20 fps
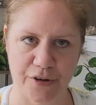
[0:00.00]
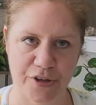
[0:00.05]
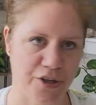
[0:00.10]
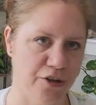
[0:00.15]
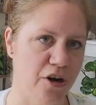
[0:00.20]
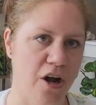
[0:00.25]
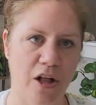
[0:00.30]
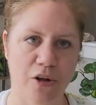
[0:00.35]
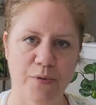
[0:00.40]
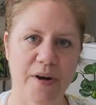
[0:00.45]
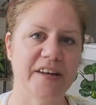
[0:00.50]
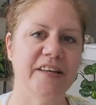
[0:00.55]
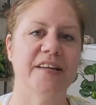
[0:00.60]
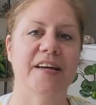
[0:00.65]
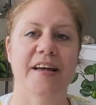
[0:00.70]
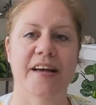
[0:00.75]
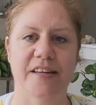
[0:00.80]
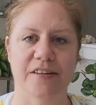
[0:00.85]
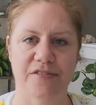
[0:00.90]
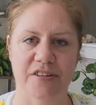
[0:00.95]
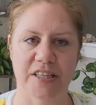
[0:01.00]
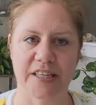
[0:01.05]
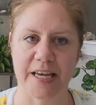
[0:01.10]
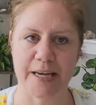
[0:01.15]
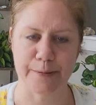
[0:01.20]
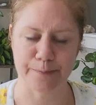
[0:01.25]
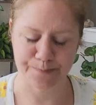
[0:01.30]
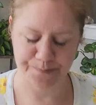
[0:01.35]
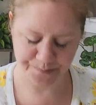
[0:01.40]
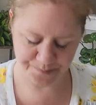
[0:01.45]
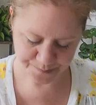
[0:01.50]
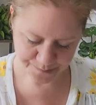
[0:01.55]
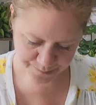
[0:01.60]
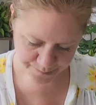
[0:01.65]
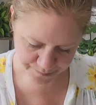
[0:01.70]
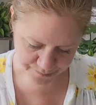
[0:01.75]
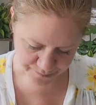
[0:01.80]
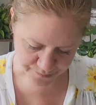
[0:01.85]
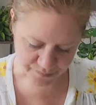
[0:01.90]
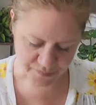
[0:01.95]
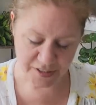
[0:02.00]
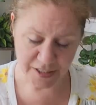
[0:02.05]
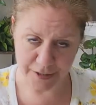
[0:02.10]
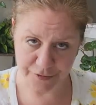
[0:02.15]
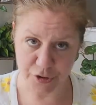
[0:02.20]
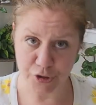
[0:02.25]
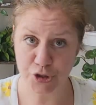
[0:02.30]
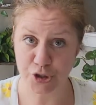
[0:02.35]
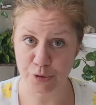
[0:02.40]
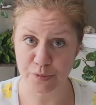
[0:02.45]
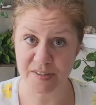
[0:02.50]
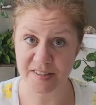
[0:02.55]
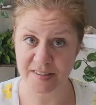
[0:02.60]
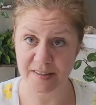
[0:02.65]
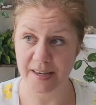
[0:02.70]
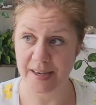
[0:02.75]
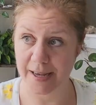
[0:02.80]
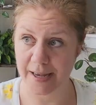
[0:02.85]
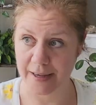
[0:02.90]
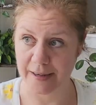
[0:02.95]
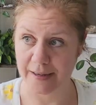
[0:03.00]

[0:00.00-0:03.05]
You're already ahead of the game if you choose